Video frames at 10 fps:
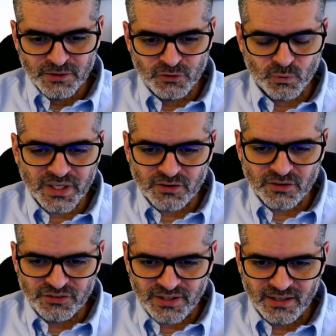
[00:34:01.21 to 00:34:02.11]
to
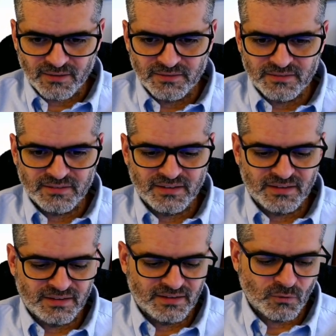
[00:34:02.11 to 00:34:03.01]
reconcile
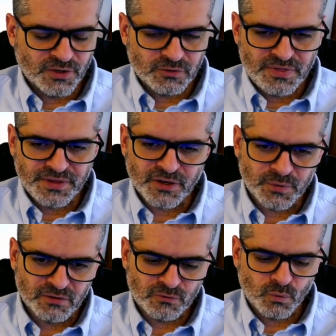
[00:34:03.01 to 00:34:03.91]
quantum
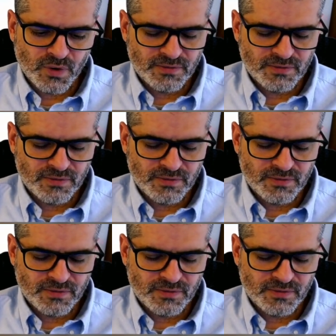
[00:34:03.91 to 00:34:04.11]
theory with